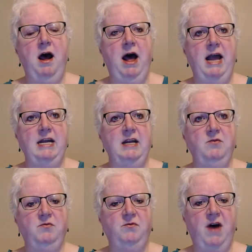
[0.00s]
I
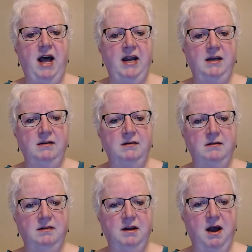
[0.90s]
can find
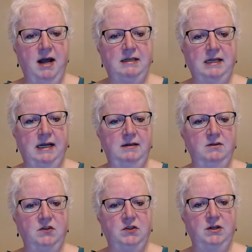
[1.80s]
the
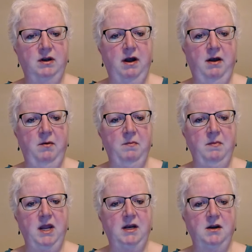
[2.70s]
content
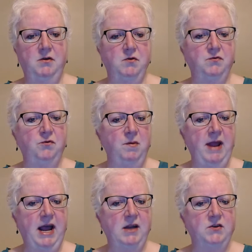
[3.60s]
in another
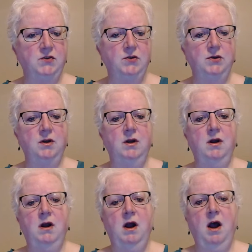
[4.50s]
format.
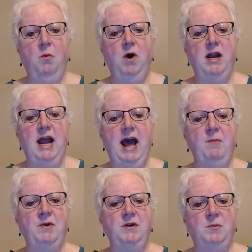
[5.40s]
What
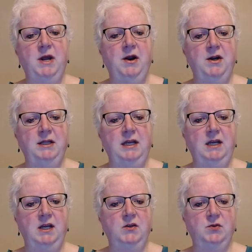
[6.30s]
happened
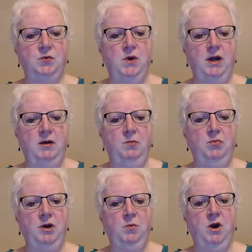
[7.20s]
apparently is when
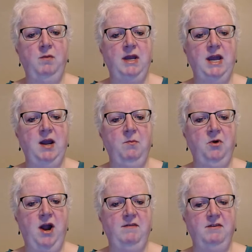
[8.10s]
printware became
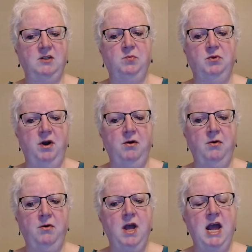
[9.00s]
Graphics
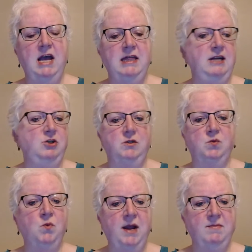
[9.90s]
Pro, they just
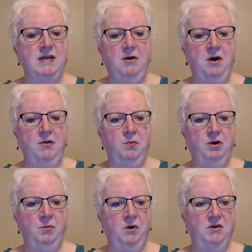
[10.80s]
wiped out all the
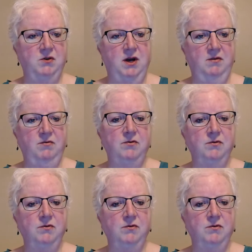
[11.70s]
printware stuff.